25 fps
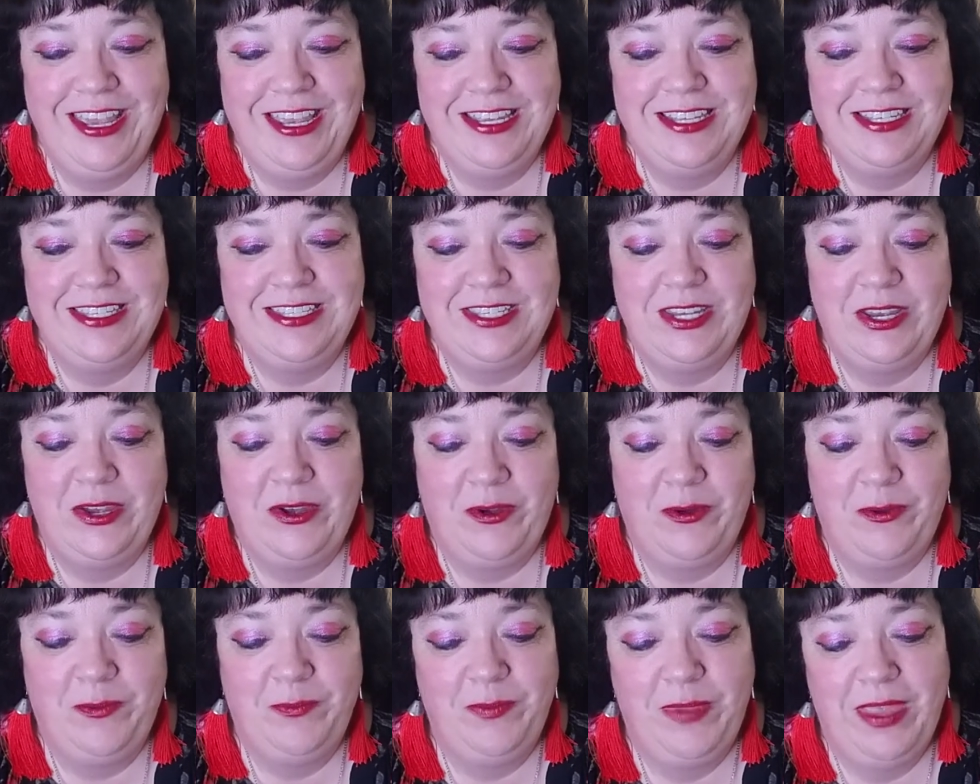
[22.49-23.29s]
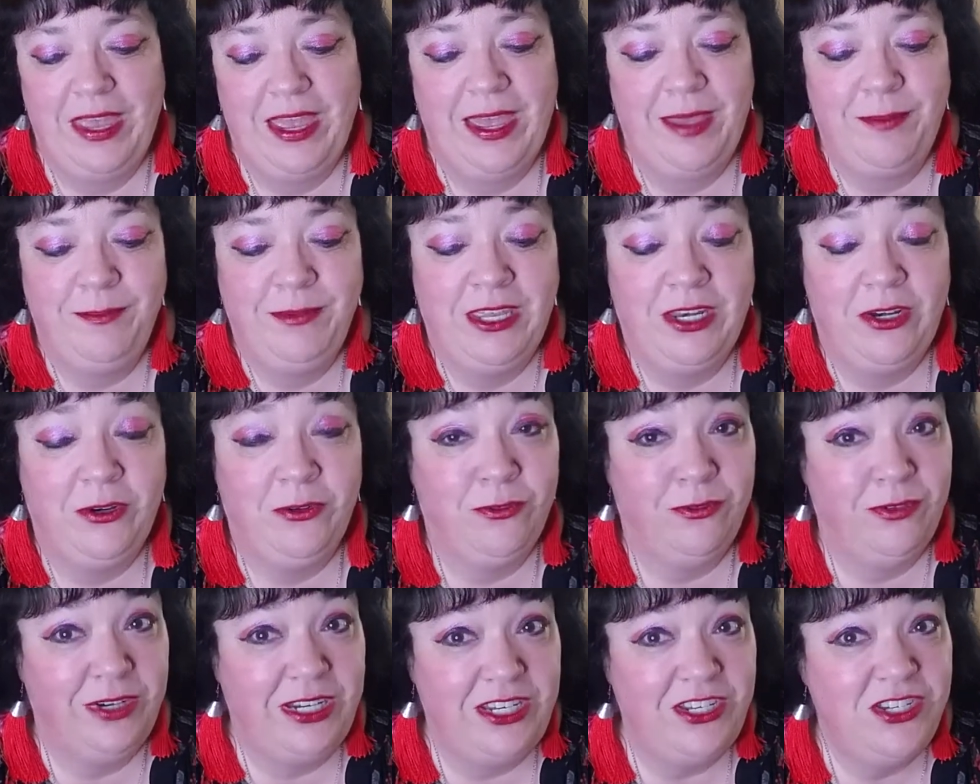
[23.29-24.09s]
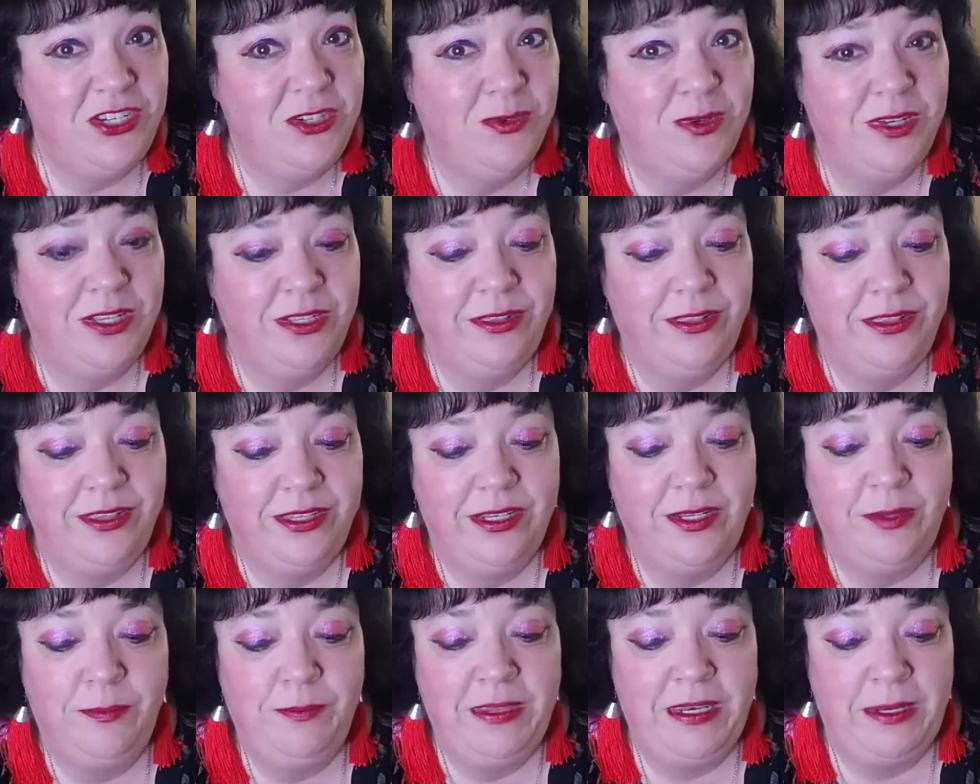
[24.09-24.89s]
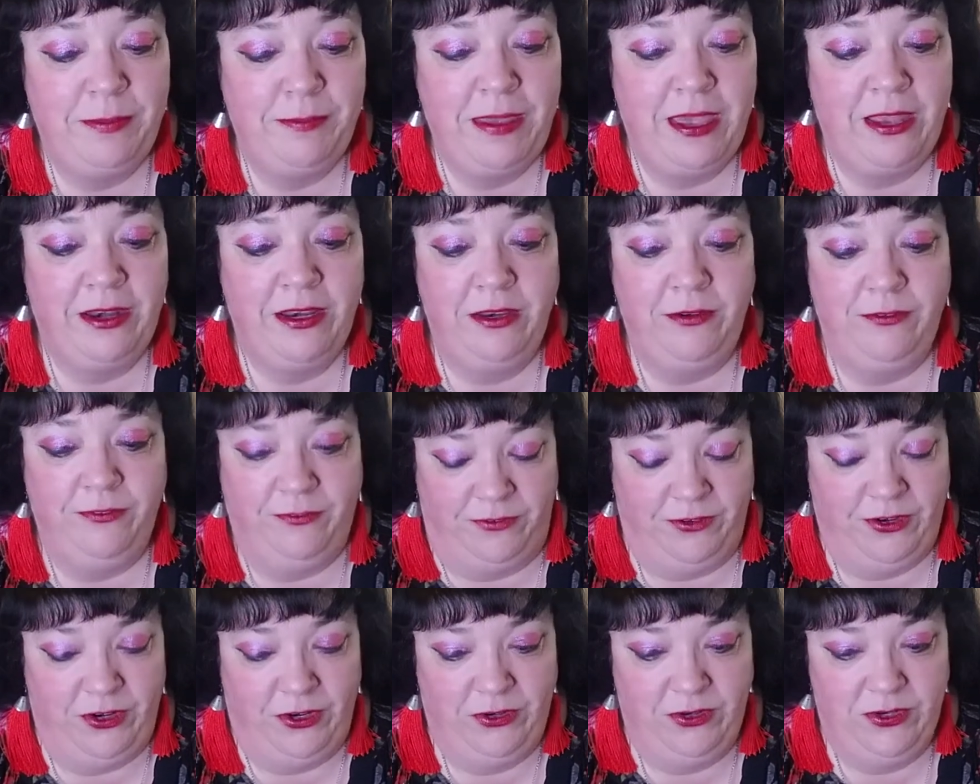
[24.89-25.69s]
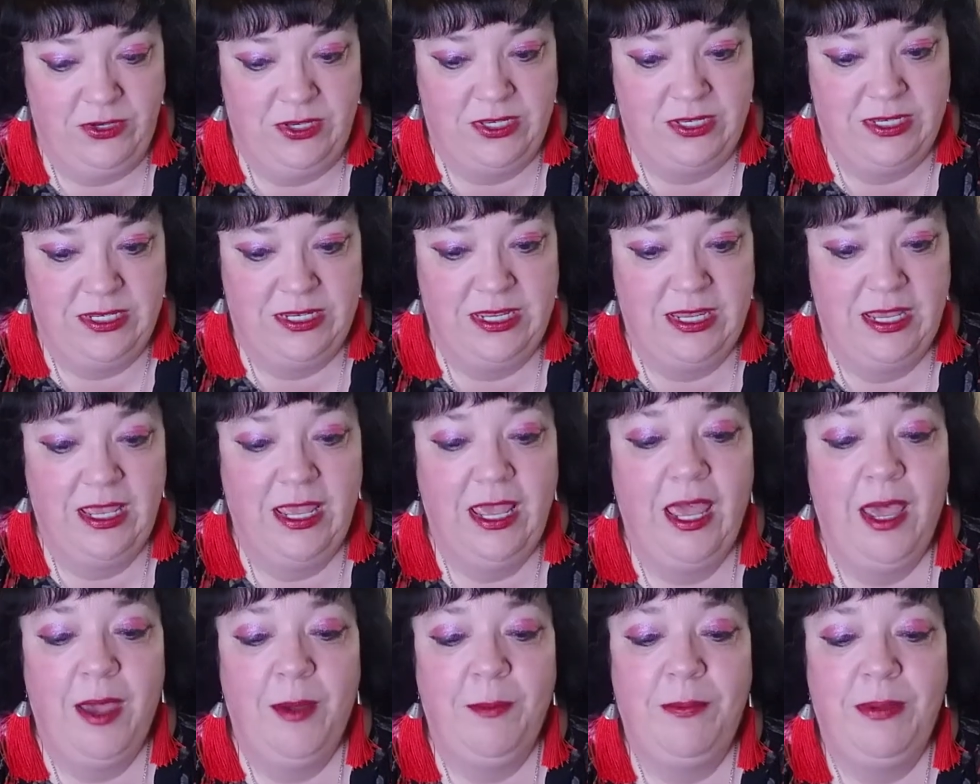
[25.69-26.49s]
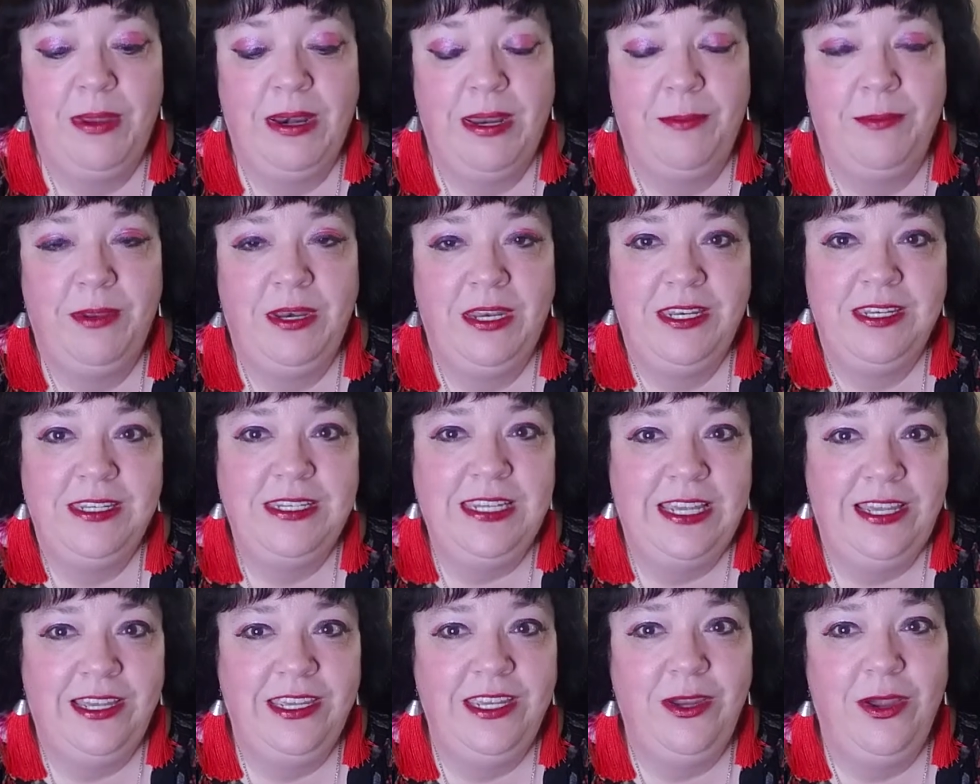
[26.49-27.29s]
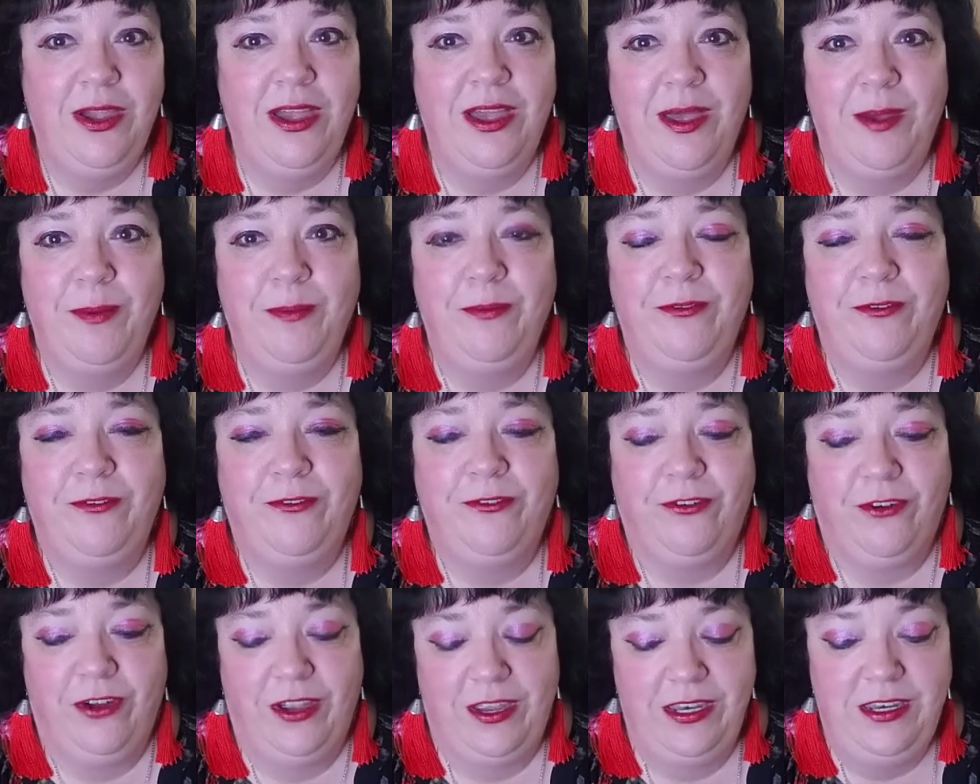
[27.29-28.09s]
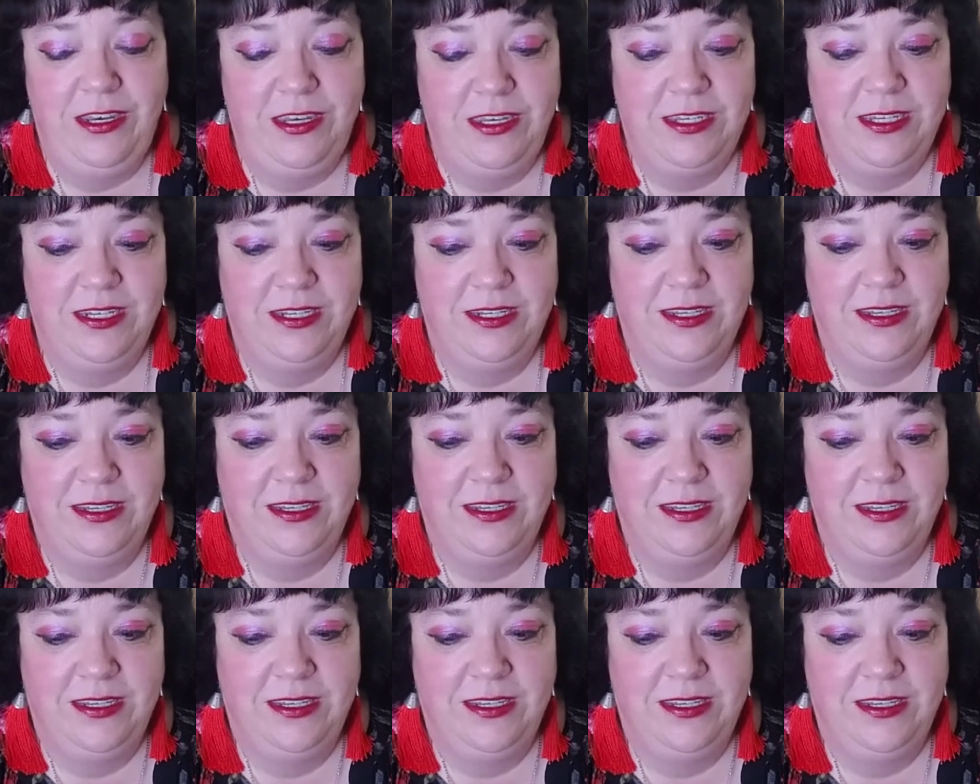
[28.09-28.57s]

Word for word: So I'm going to read you a little bit about it first, but I'm going to tell you up front